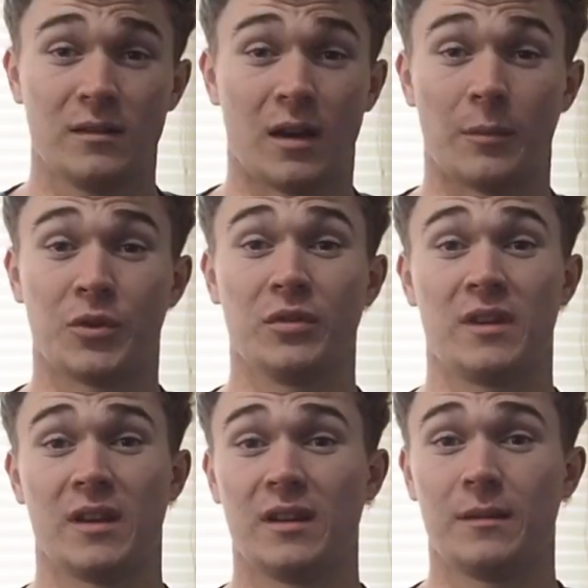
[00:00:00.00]
No, I'm totally
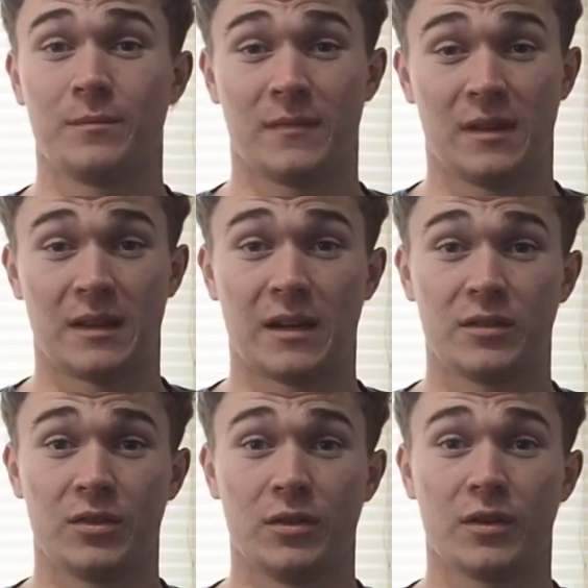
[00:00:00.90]
kidding, that
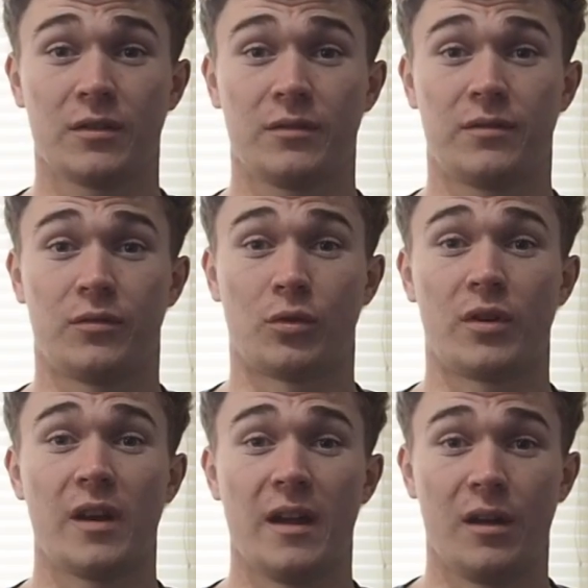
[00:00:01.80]
took
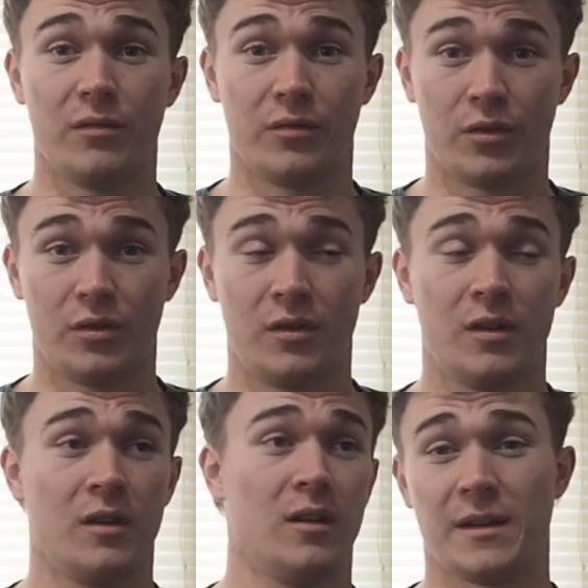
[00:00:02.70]
forever.
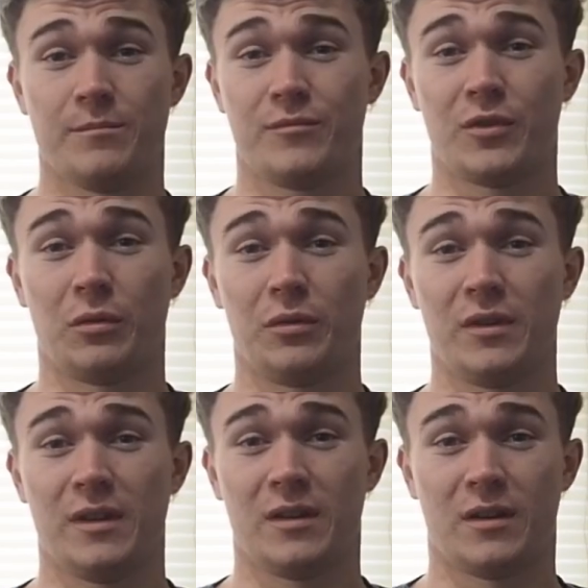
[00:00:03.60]
I
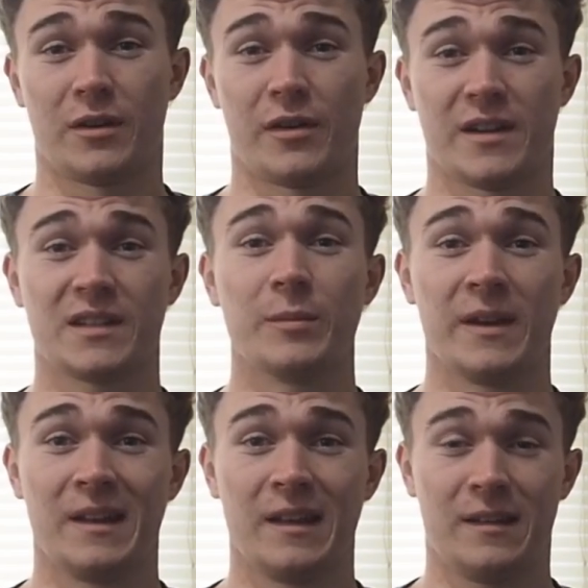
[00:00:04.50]
totally
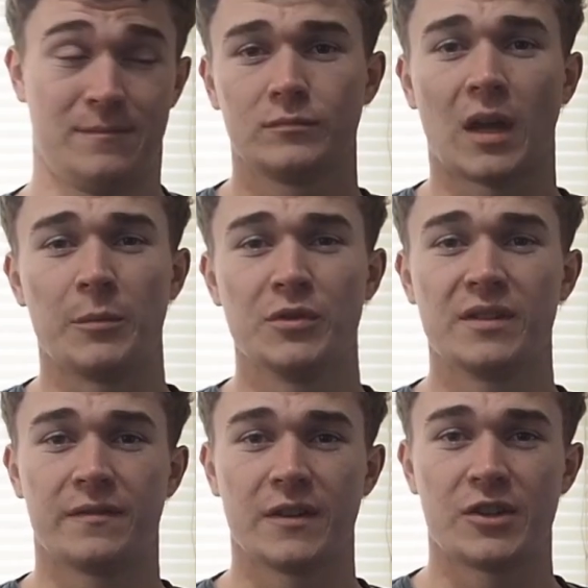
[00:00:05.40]
underestimated it. I'm using
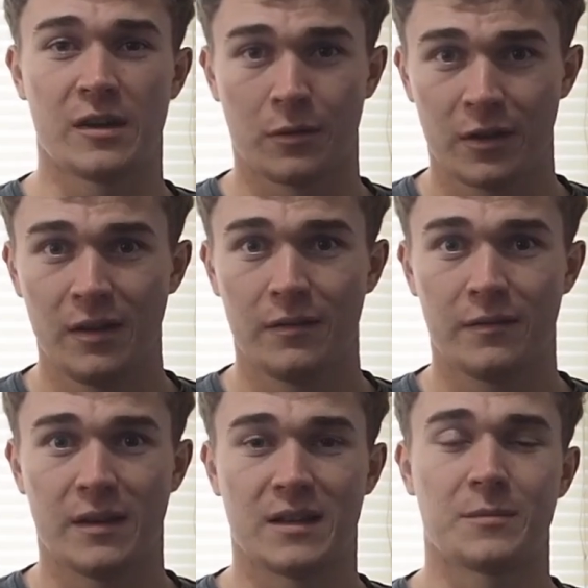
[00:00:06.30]
Fish Networking
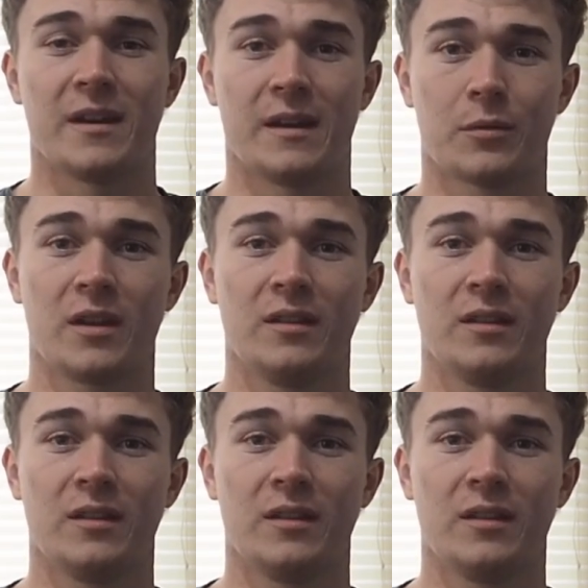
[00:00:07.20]
as my networking